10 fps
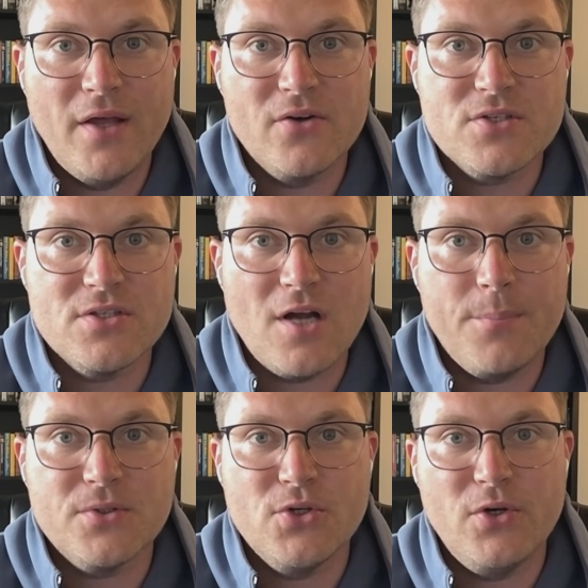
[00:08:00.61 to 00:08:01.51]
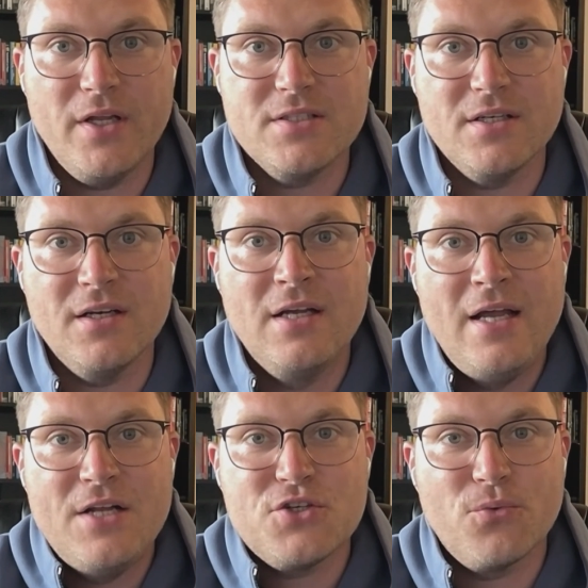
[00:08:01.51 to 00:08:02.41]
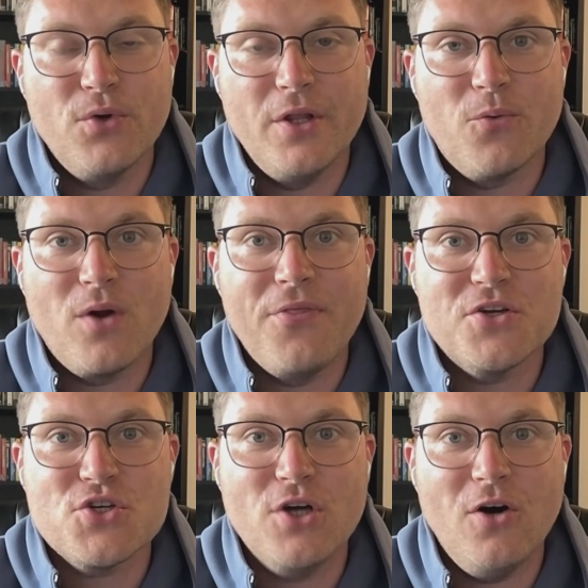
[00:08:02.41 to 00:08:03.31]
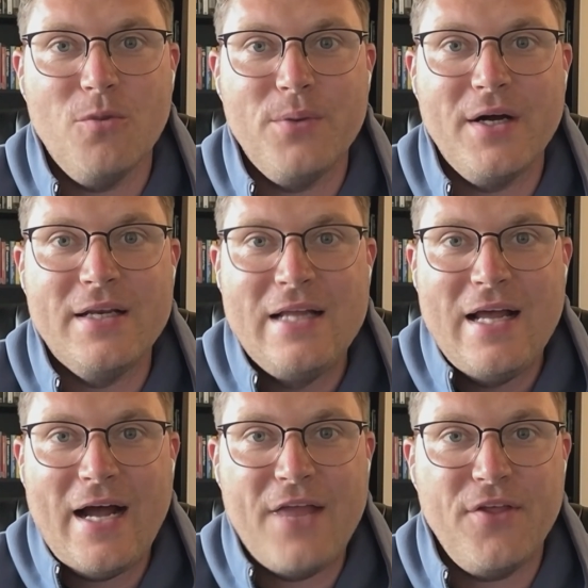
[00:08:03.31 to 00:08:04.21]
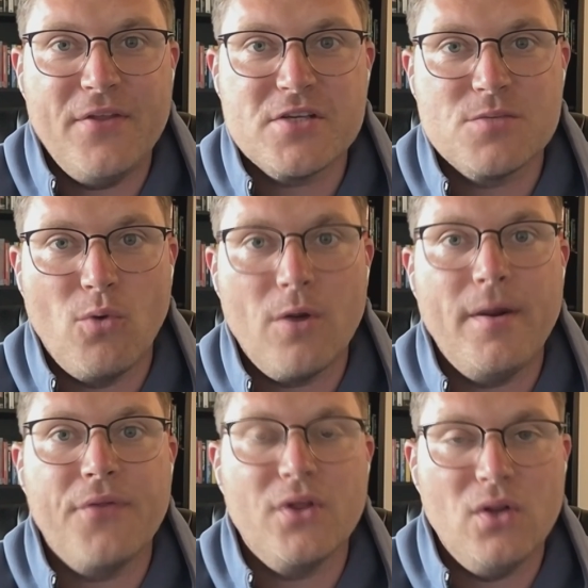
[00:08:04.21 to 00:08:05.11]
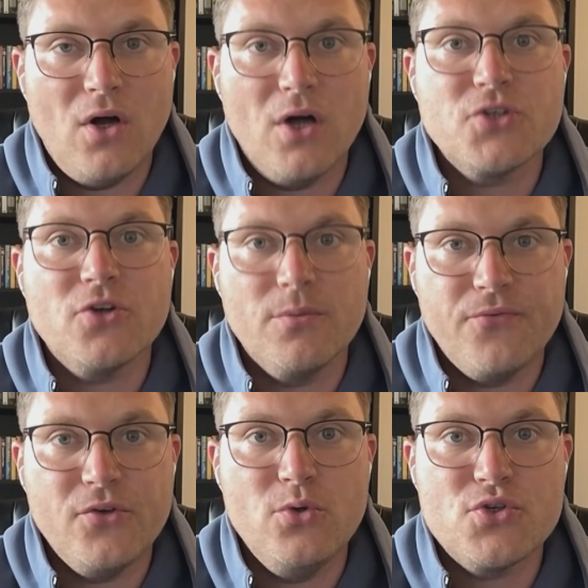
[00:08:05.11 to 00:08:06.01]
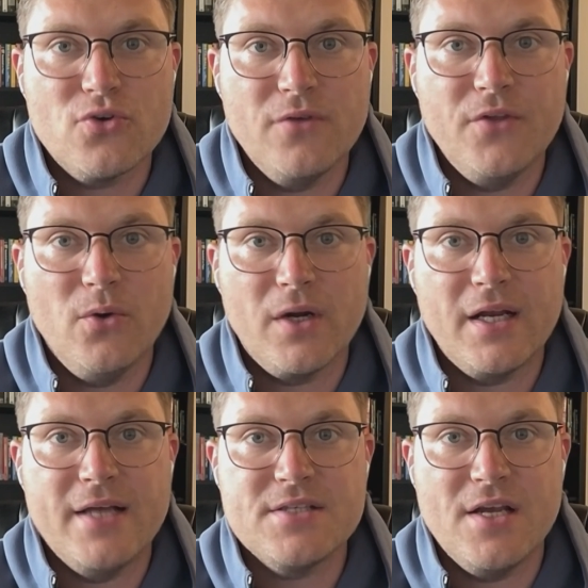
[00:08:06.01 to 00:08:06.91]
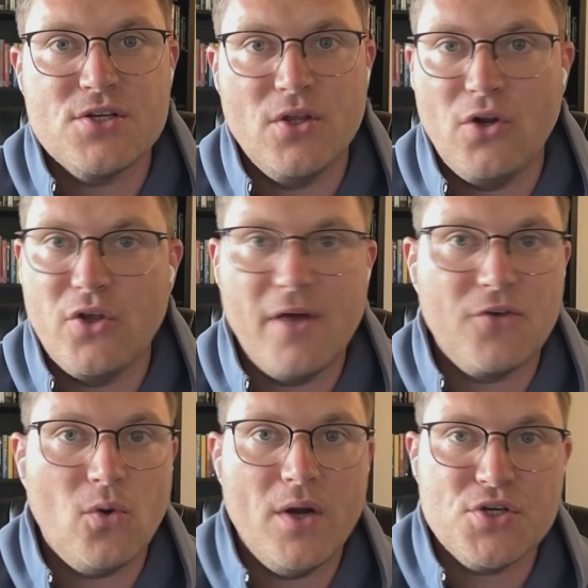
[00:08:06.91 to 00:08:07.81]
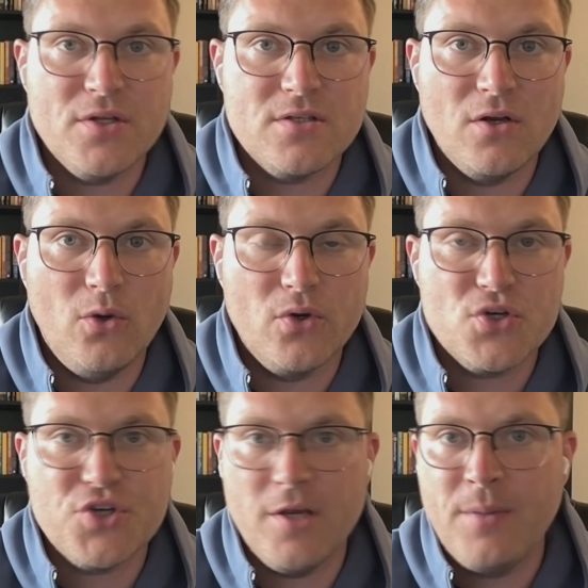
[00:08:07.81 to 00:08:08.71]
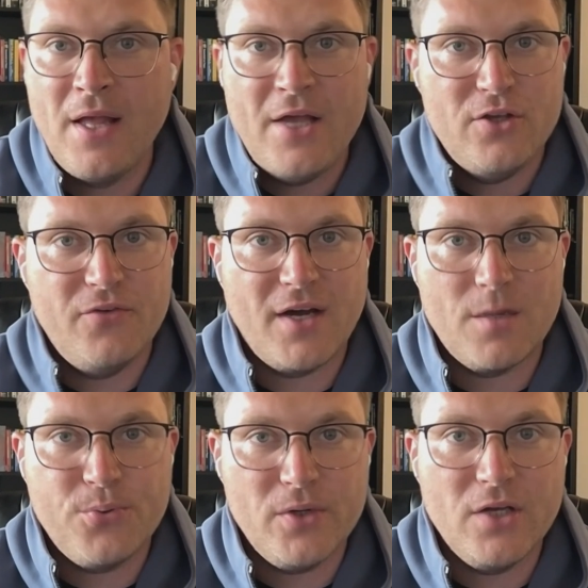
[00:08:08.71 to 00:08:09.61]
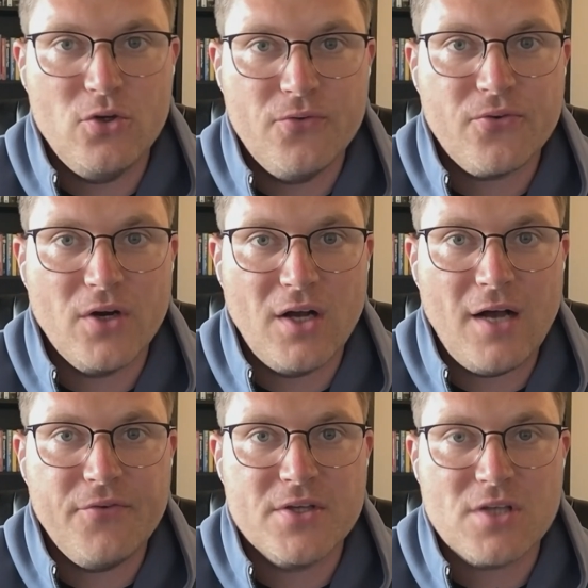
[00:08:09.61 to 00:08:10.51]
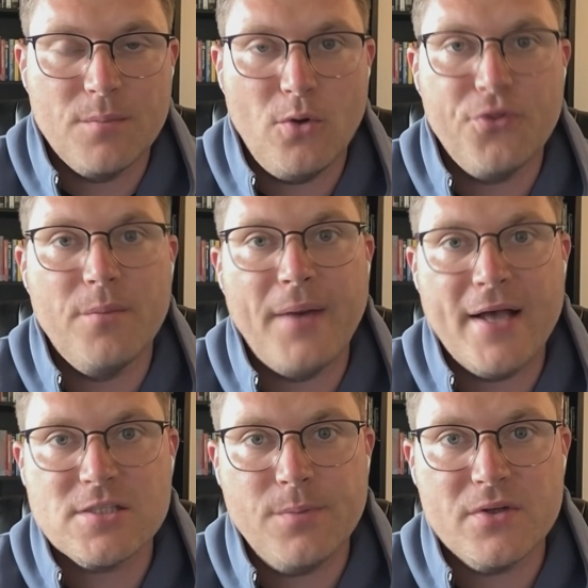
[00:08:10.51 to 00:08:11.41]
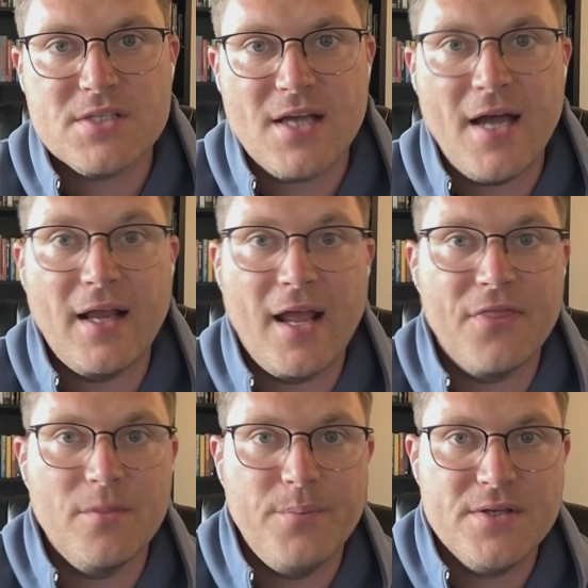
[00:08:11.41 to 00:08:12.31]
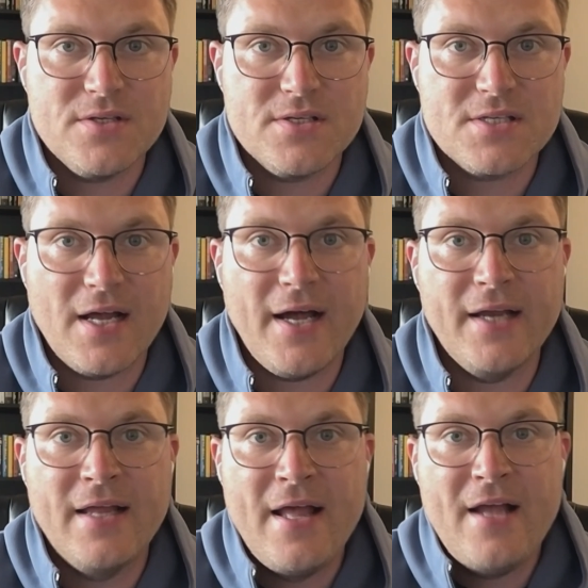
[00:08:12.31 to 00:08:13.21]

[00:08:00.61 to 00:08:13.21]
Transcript: Henderson's opportunity to really run the show. But I think this is more about the long-term future of the organization. You have questions in ownership. You've got a pretty new front office on both the basketball side and the business side.